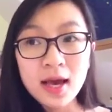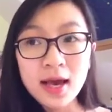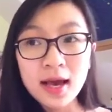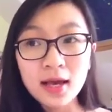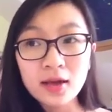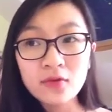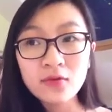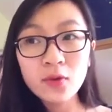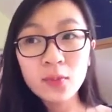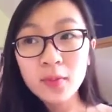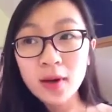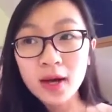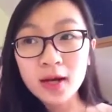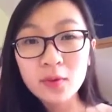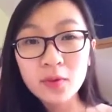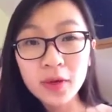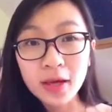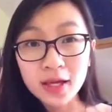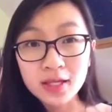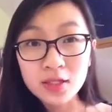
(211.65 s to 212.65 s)
and for mine
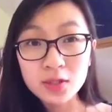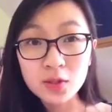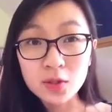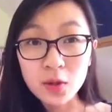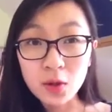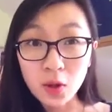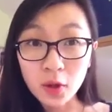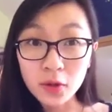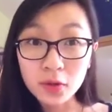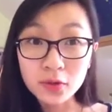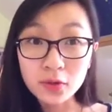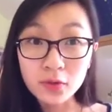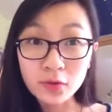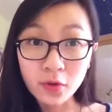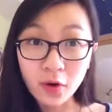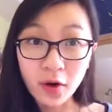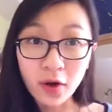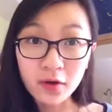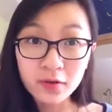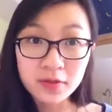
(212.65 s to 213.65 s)
we had to do loads of
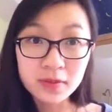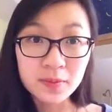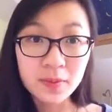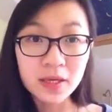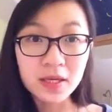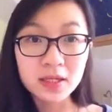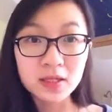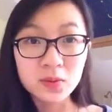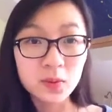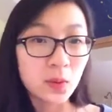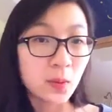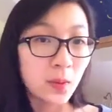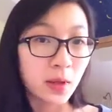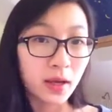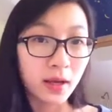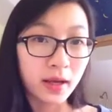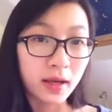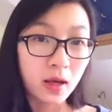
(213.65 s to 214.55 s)
drafts because we were